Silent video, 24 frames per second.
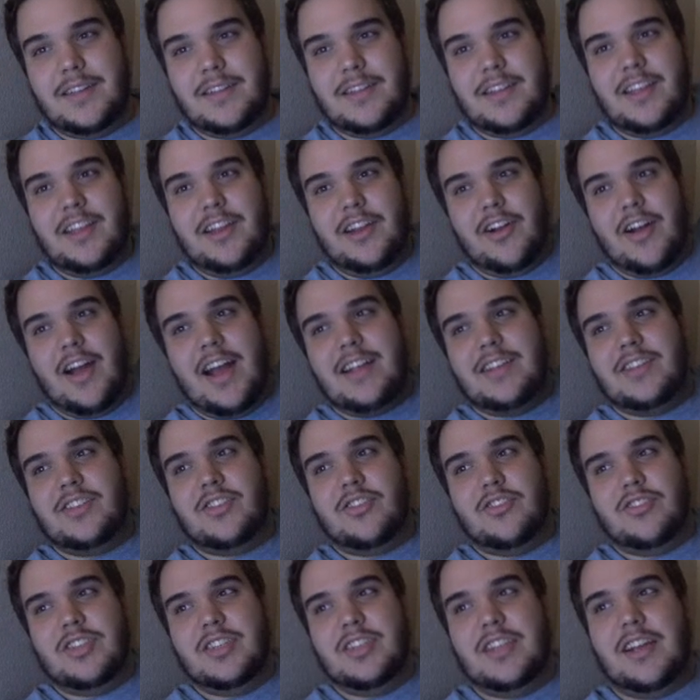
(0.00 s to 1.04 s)
You know,
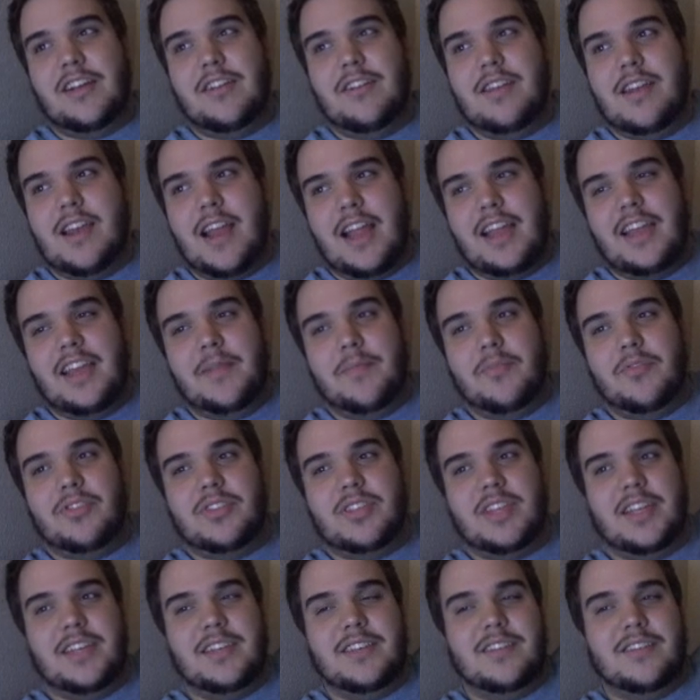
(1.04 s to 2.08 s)
searches out
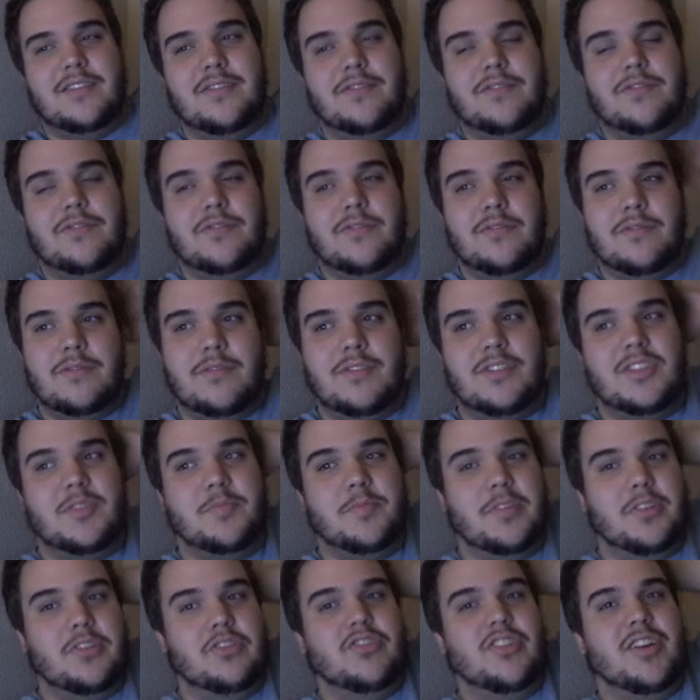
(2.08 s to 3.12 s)
90% of the
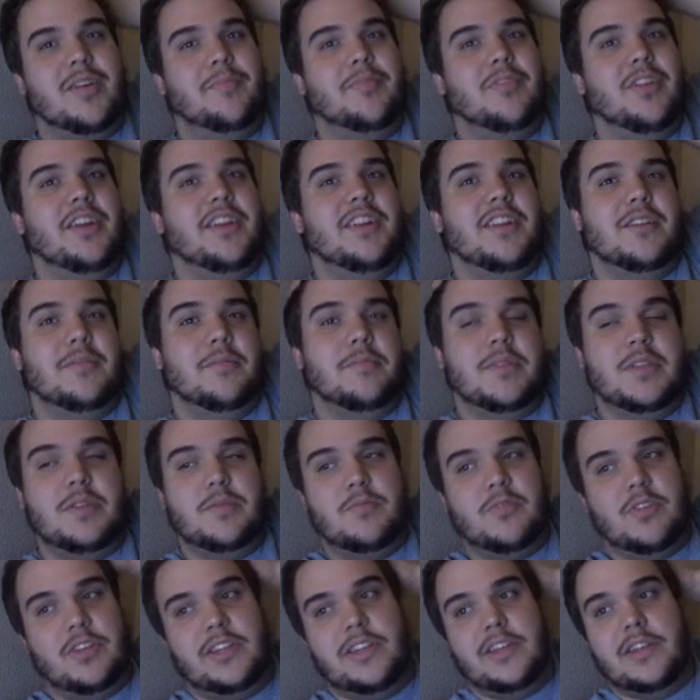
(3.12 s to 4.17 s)
spell and trap lineup. It's
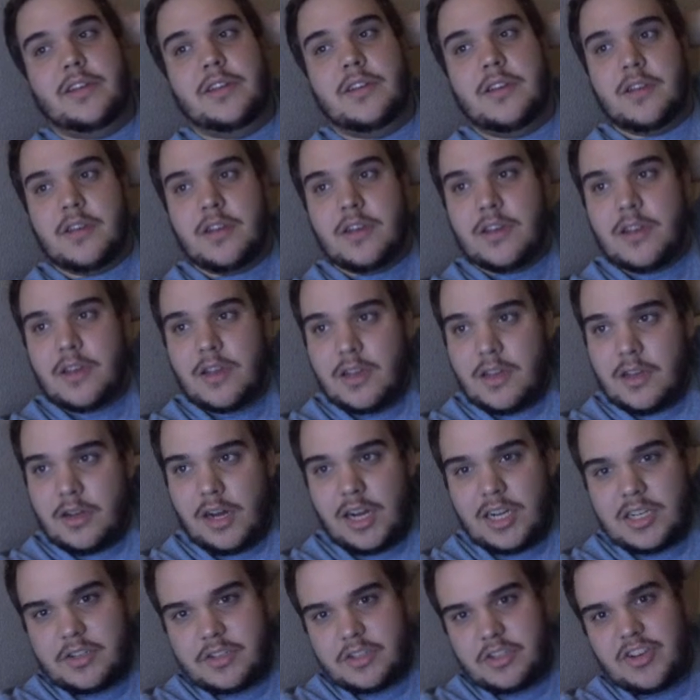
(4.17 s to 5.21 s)
pretty good.
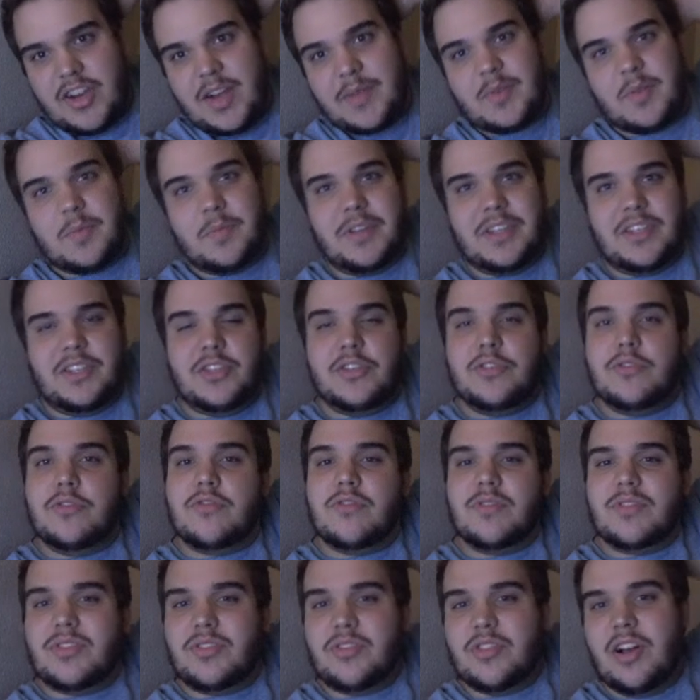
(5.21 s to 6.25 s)
Onto the traps to play 2
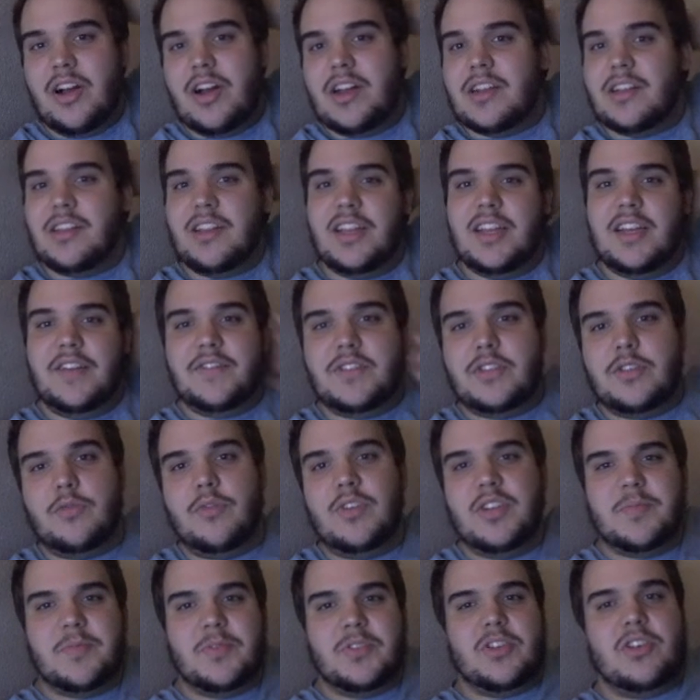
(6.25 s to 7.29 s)
Crystal Conclave. So
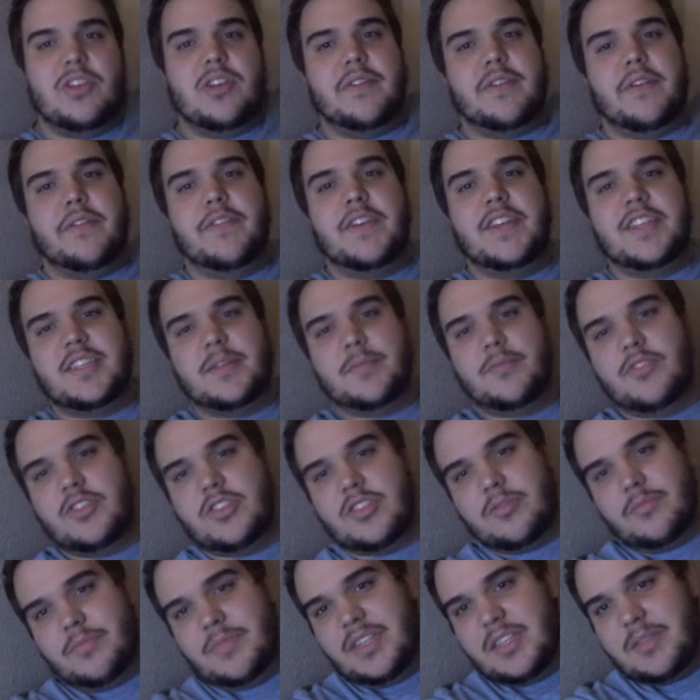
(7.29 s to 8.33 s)
once per turn, if a face-up
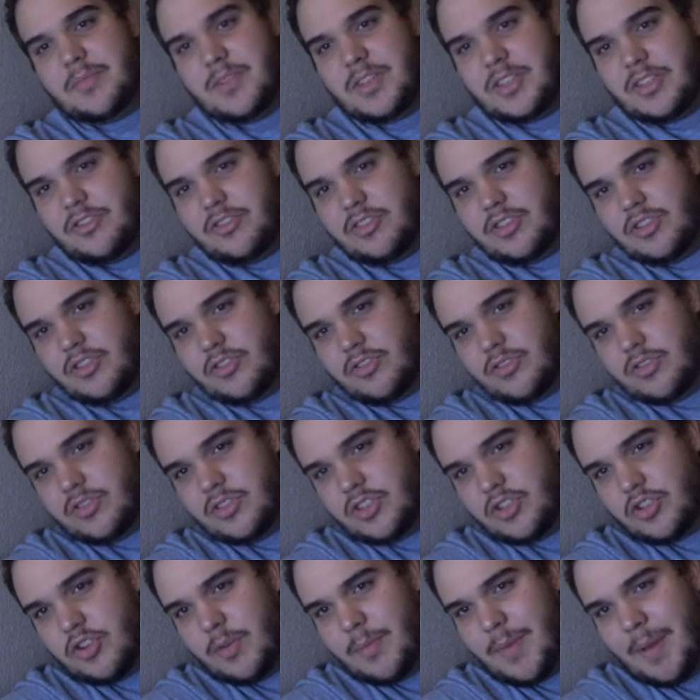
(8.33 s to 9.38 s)
Crystal Beast monster you control is
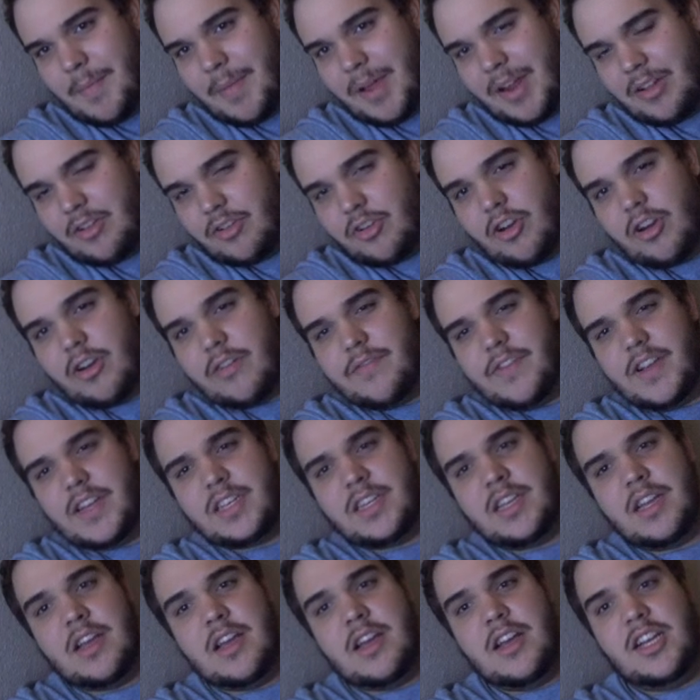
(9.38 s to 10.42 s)
destroyed by battle or card effect,
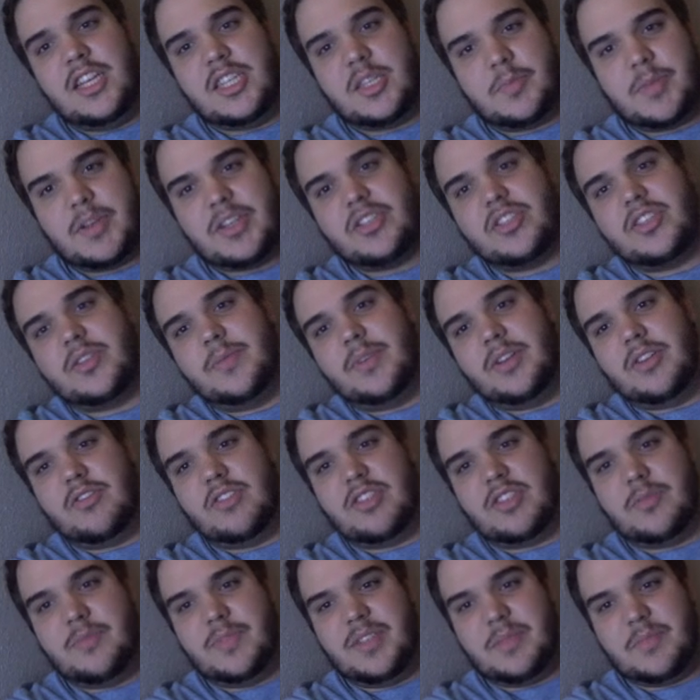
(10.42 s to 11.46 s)
special summon a
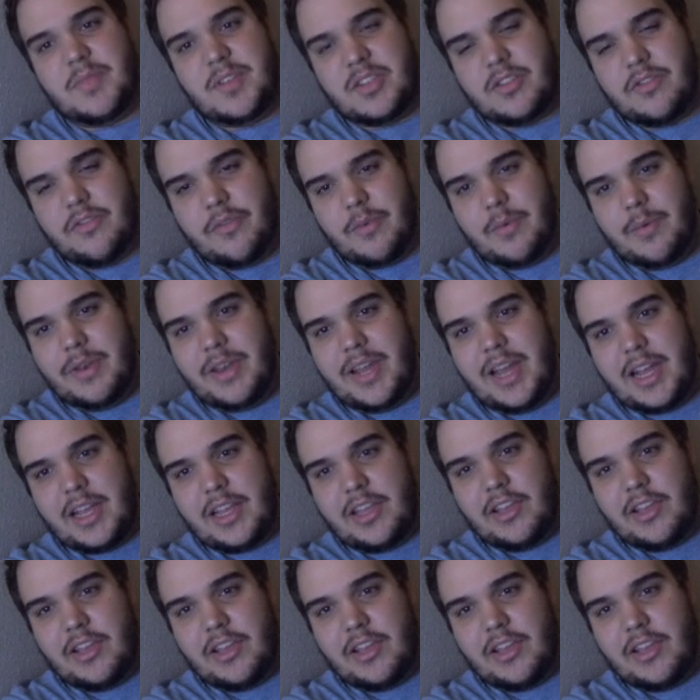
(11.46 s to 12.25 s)
Crystal Beast monster from your deck.